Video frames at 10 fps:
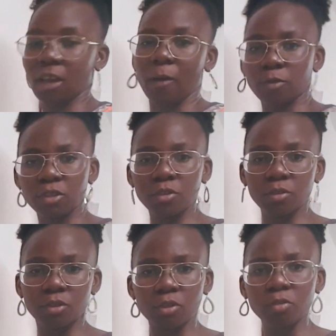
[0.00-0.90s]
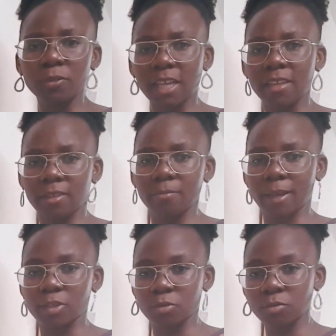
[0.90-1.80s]
I don't use anything
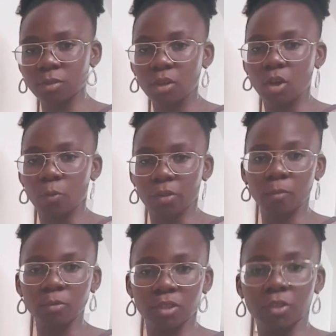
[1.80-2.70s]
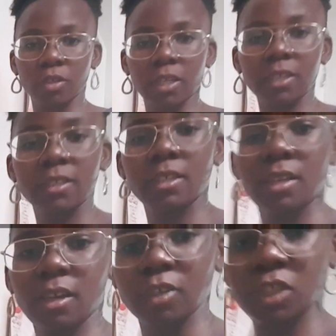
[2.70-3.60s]
metal with a multi-cooker.
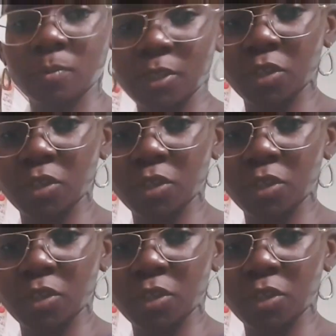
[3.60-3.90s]
But just